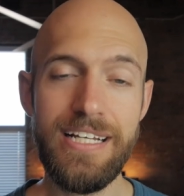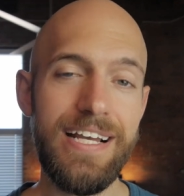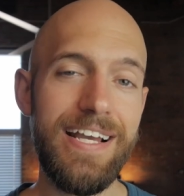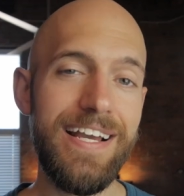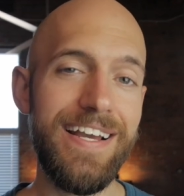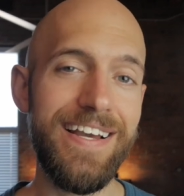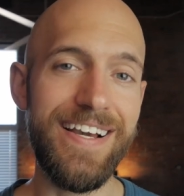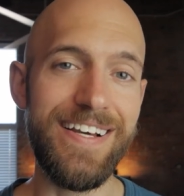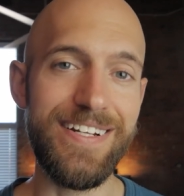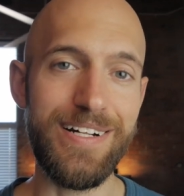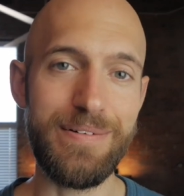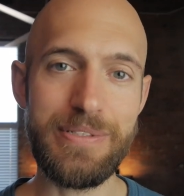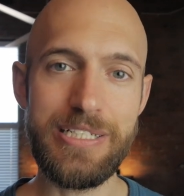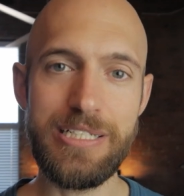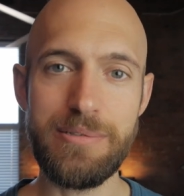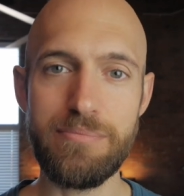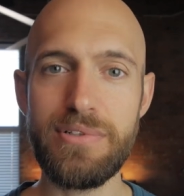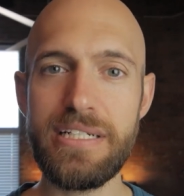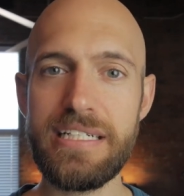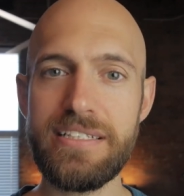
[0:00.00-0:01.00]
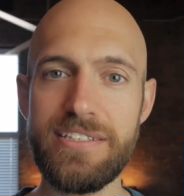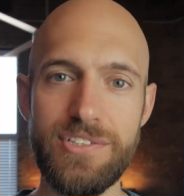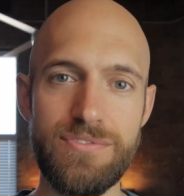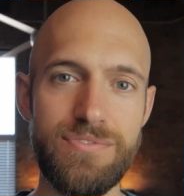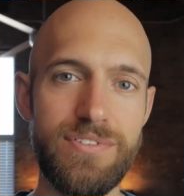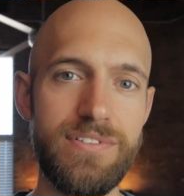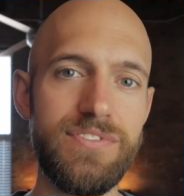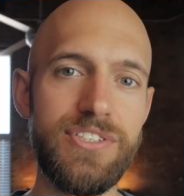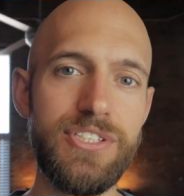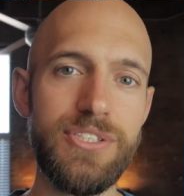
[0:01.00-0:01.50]
And I'm going to break
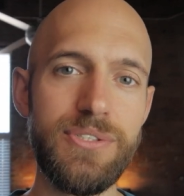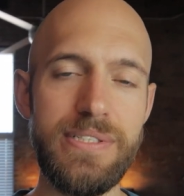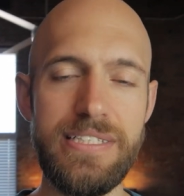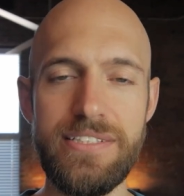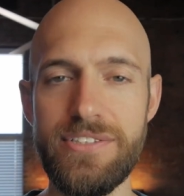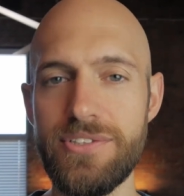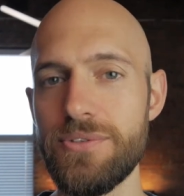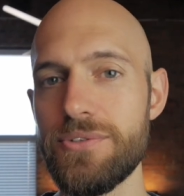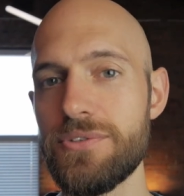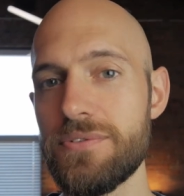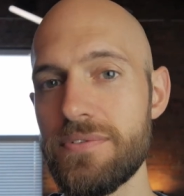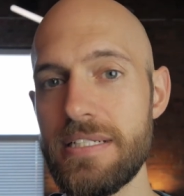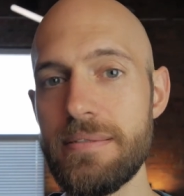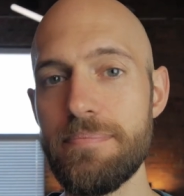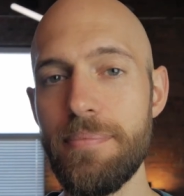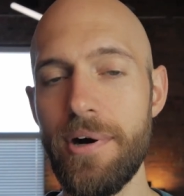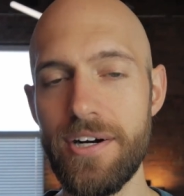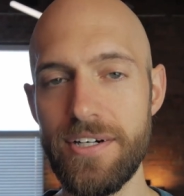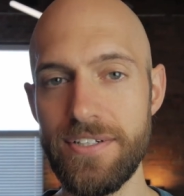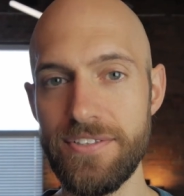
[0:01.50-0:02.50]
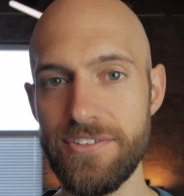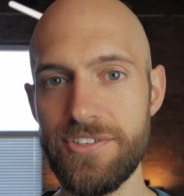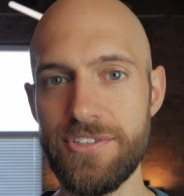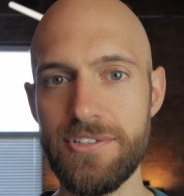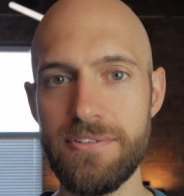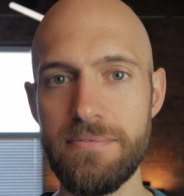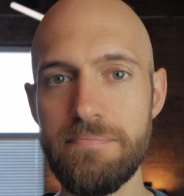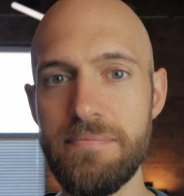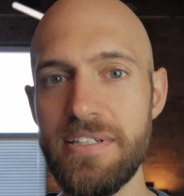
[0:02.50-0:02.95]
this review into three parts.